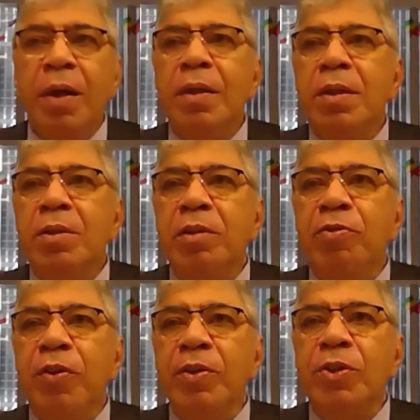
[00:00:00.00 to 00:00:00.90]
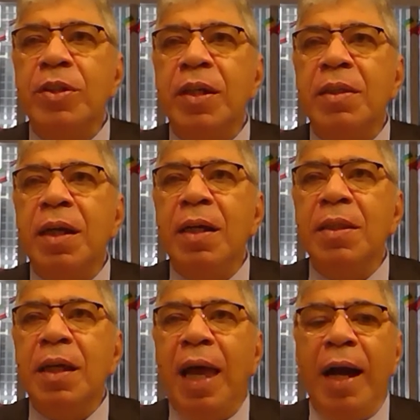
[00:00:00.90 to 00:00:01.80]
the differences
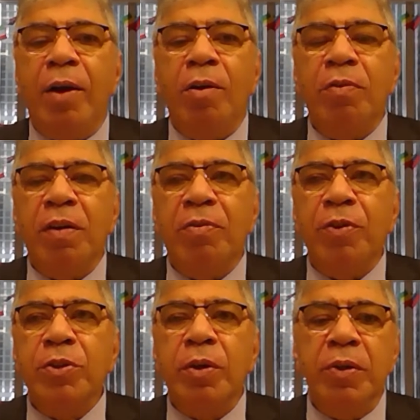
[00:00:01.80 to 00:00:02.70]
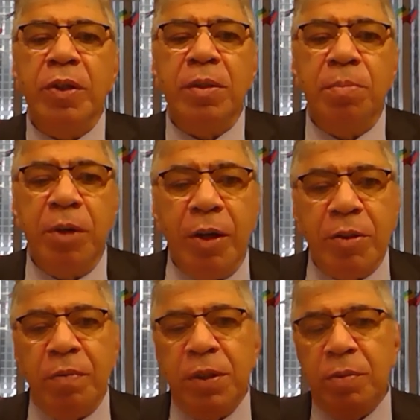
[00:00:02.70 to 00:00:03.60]
in the lack of fiscal unity
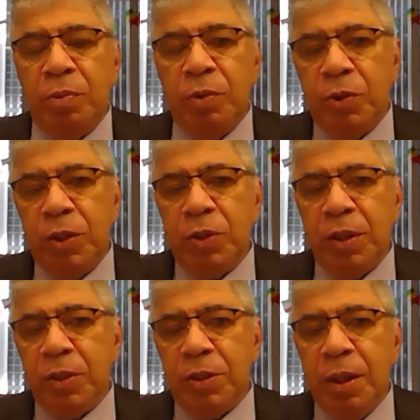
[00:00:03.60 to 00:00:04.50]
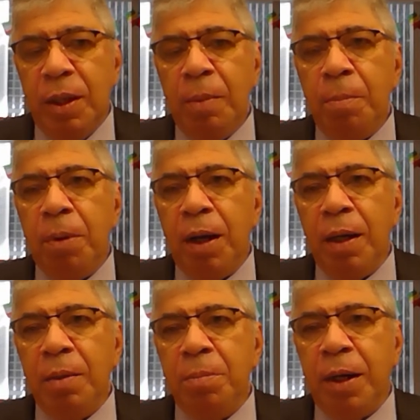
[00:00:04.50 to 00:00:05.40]
because of the resistance
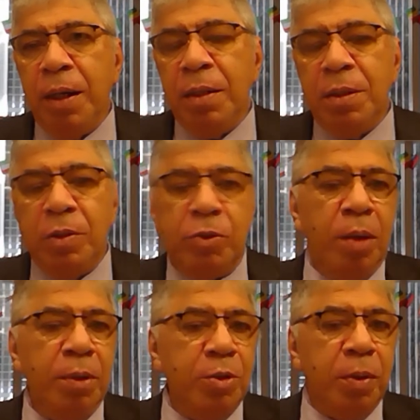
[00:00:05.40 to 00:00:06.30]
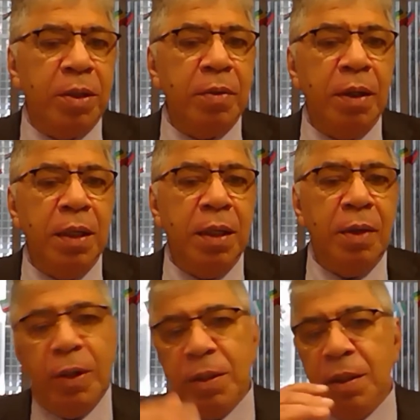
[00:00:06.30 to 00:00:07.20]
by the Germans, particularly,
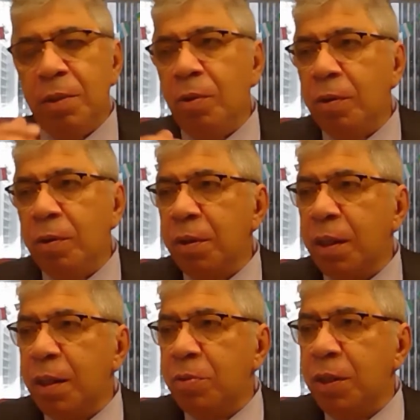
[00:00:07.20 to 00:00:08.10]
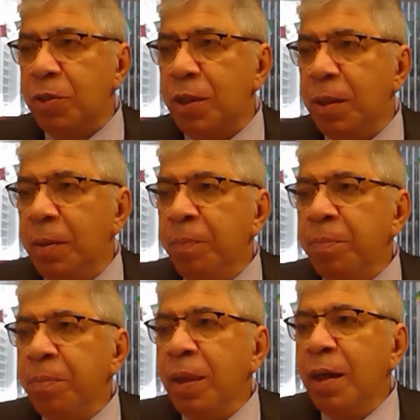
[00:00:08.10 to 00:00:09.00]
or the northern countries,
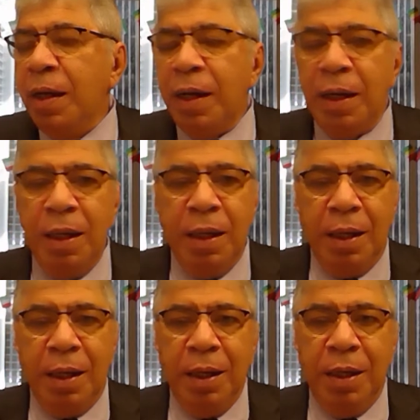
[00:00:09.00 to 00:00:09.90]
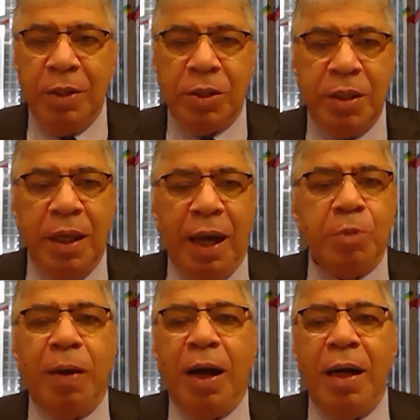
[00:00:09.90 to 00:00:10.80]

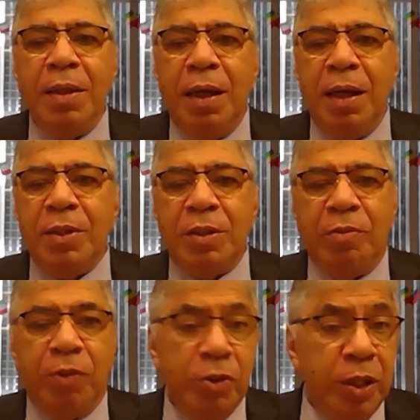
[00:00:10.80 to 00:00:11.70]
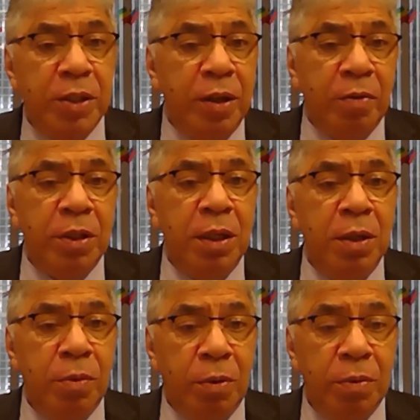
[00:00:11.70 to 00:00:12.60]
lies behind as a fragility of the
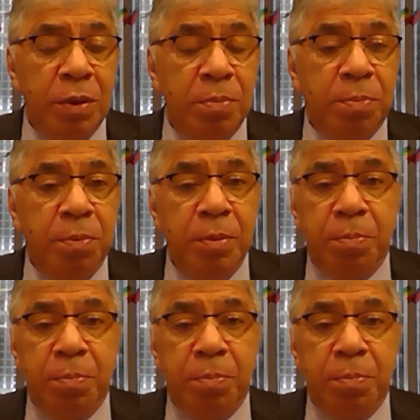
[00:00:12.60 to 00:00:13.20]
euro. The